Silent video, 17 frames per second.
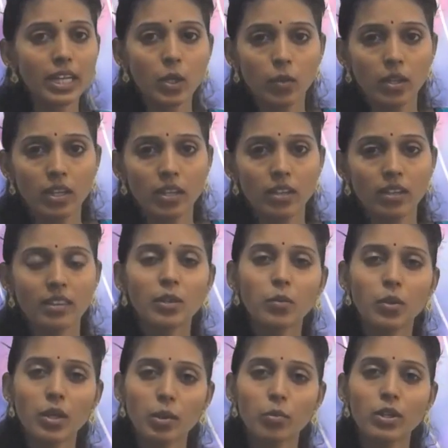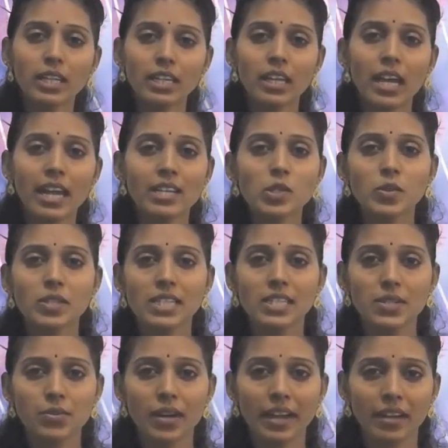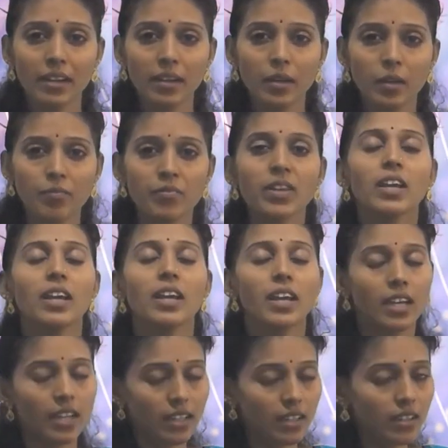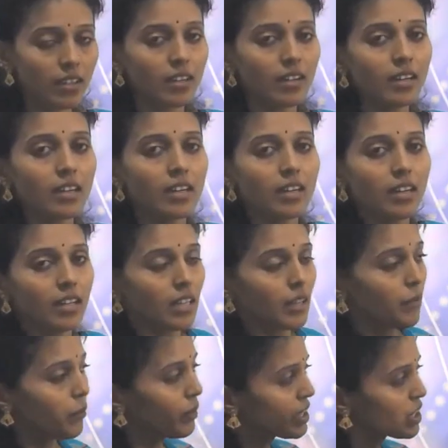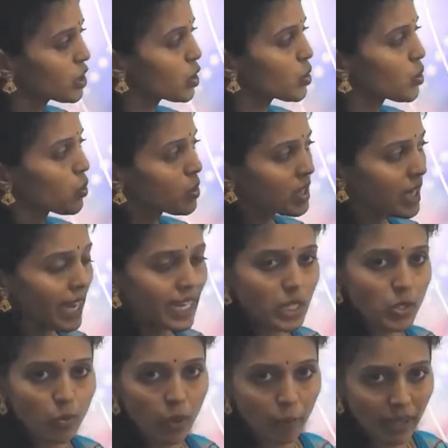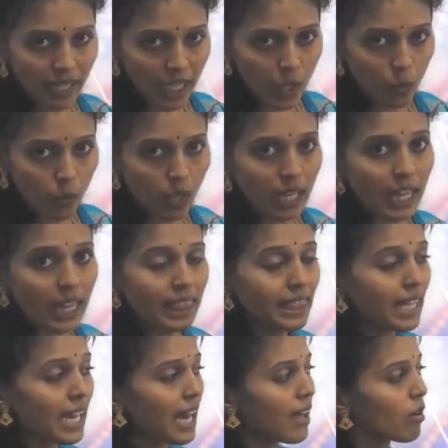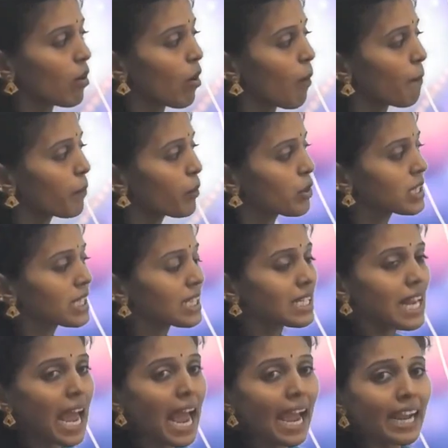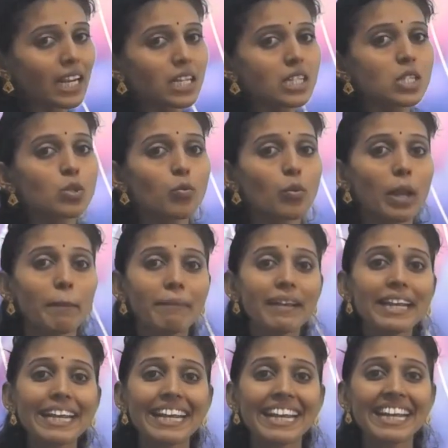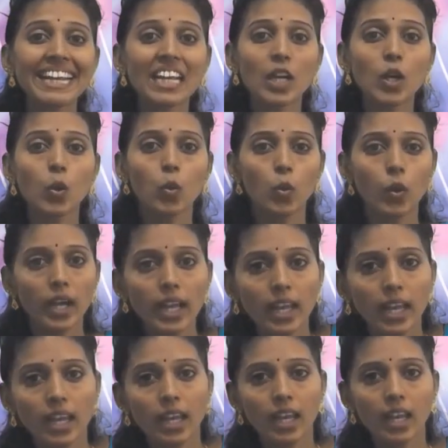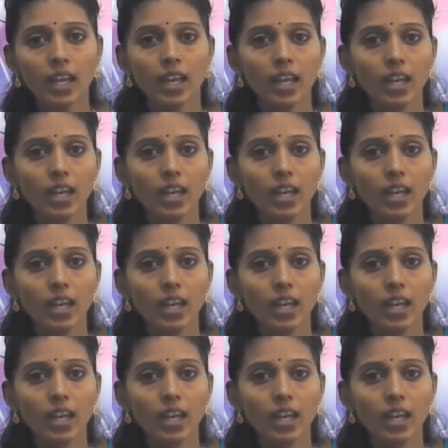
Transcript: equal. Then what about in isosceles triangle? Here, which 2 sides will be equal? Their opposite angles will be equal.